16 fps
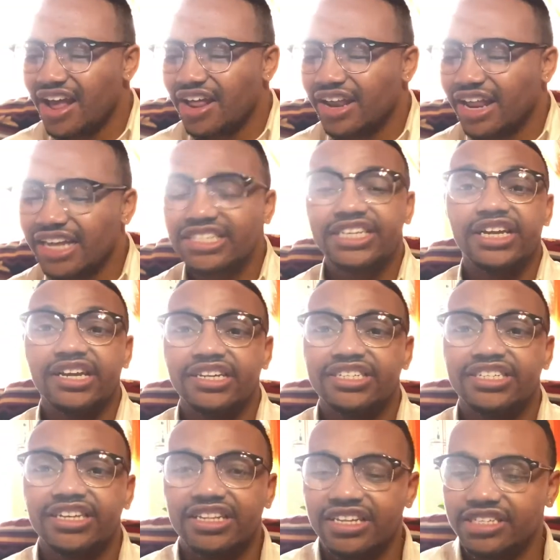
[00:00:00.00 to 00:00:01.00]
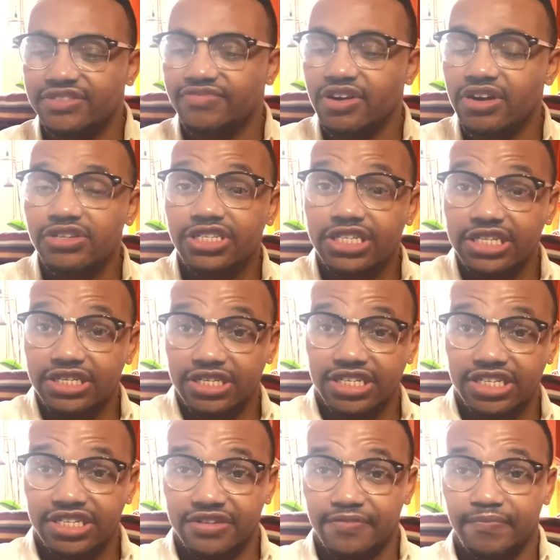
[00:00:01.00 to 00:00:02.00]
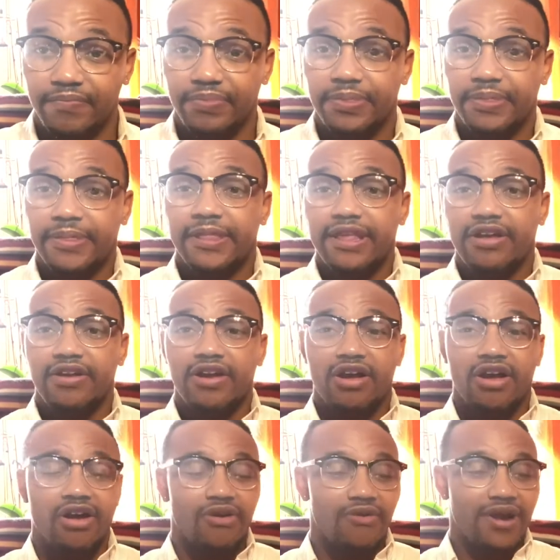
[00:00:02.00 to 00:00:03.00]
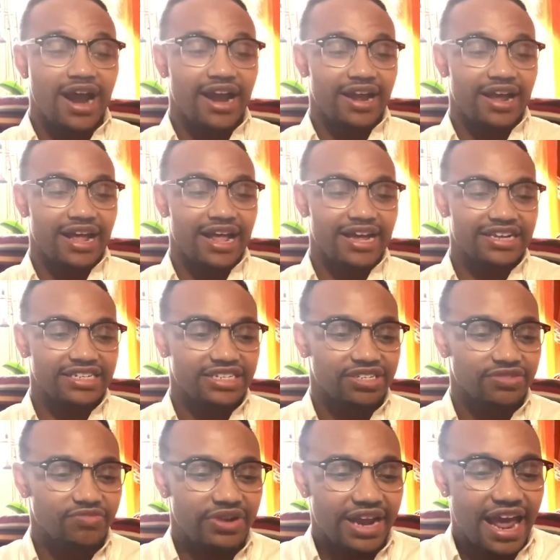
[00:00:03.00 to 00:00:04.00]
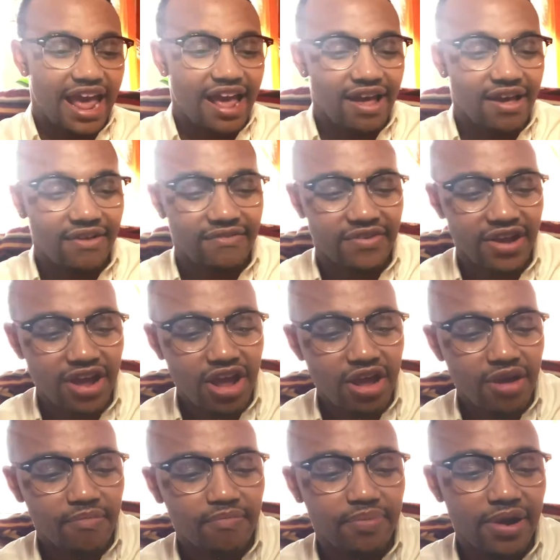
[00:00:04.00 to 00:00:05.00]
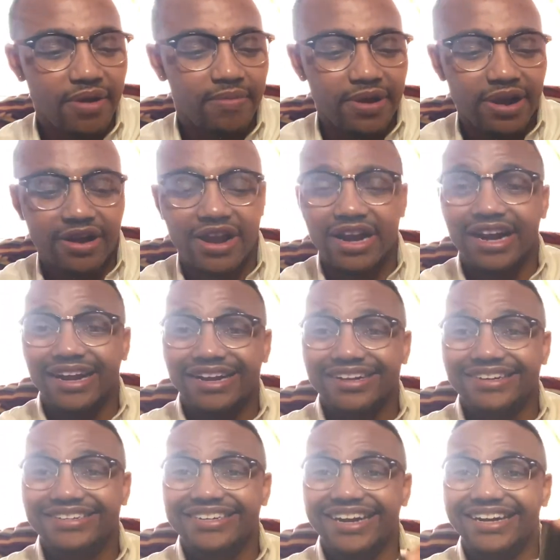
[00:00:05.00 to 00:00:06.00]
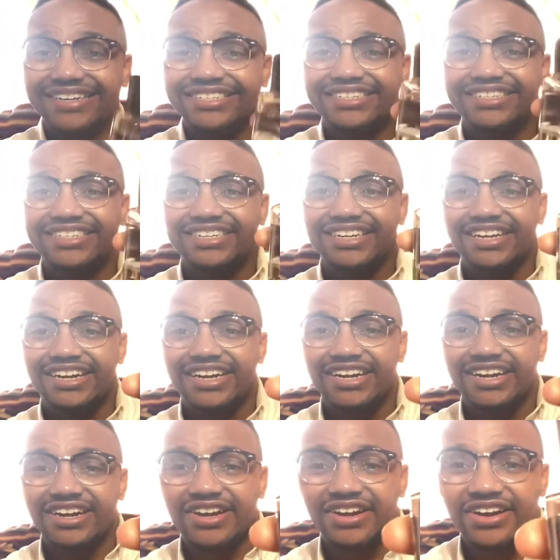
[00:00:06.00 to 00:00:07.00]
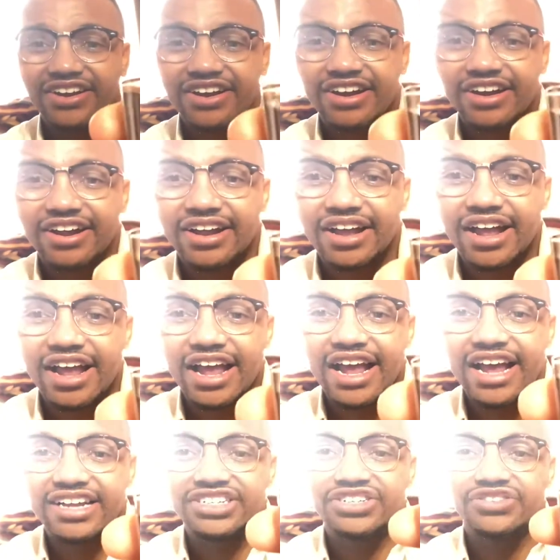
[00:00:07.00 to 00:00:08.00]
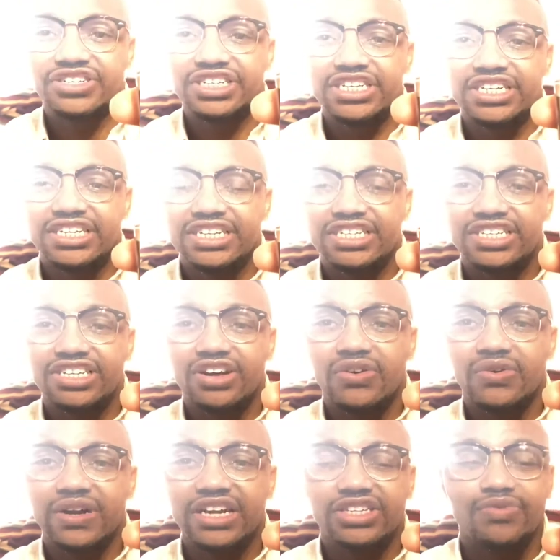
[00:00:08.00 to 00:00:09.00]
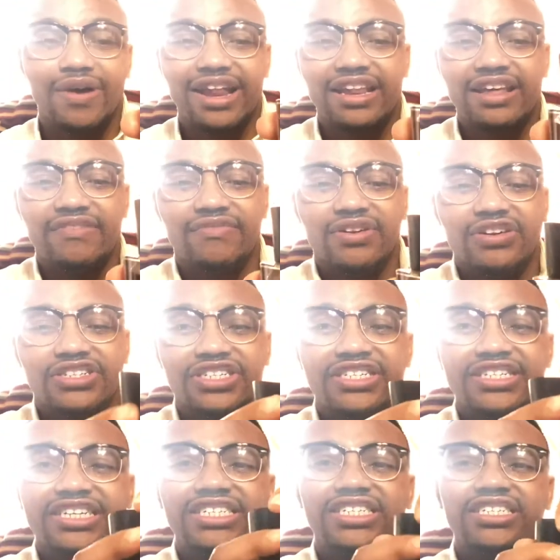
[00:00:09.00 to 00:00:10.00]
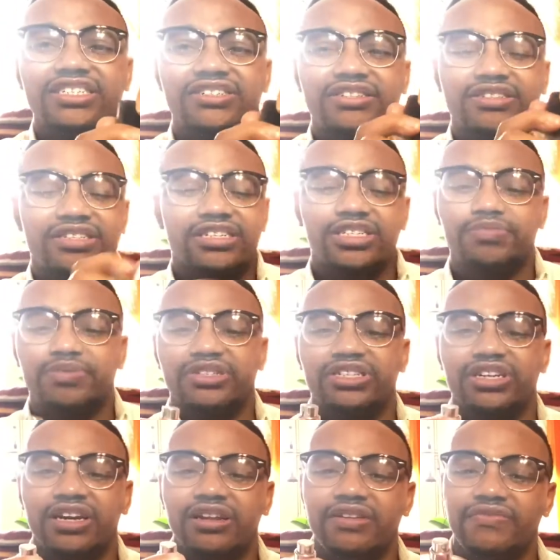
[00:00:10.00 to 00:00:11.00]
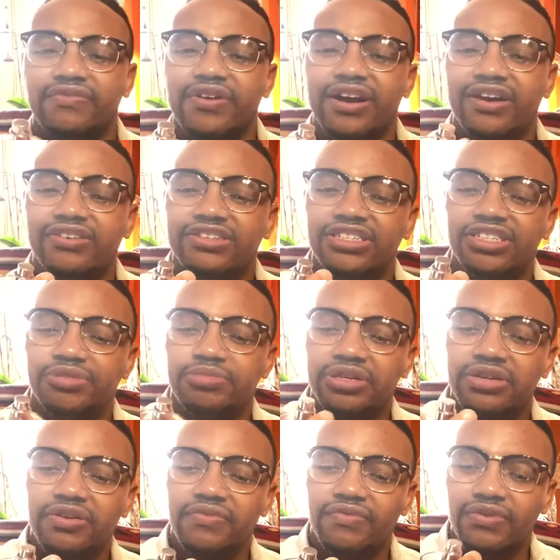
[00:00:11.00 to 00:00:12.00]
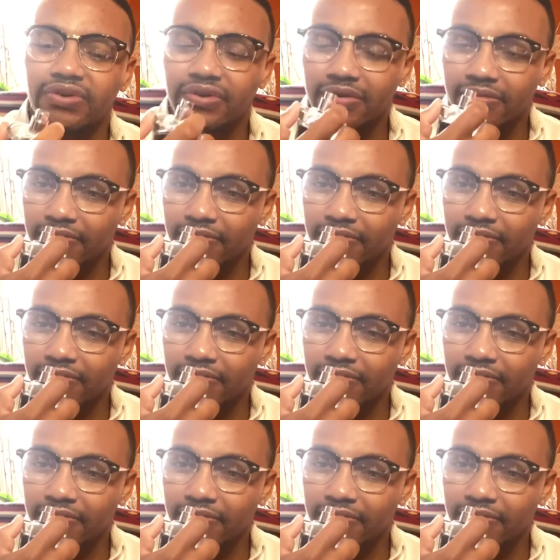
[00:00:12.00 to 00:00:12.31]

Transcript: Let's get into this verses. All right, guys, we have Burberry Touch. As you see, this is the Eau de Toilette version. This particular fragrance is beautiful.